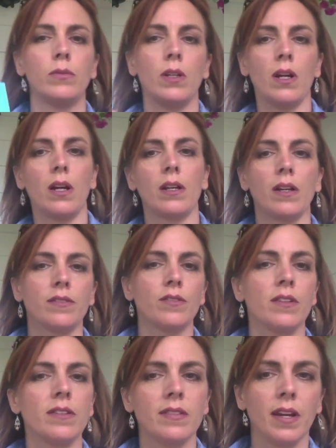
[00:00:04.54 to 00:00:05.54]
I guess
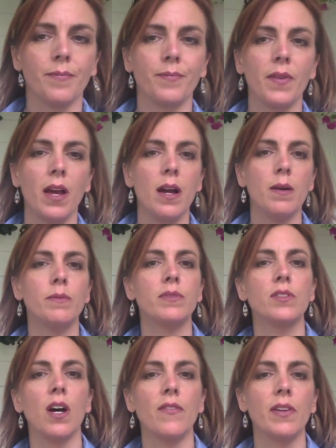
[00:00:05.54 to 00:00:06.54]
to this side,
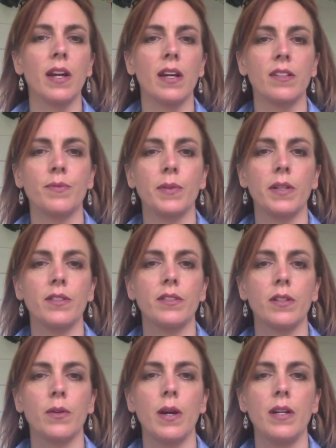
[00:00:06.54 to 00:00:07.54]
solving
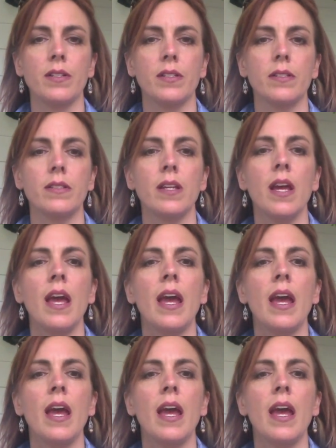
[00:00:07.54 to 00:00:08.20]
exponential equations.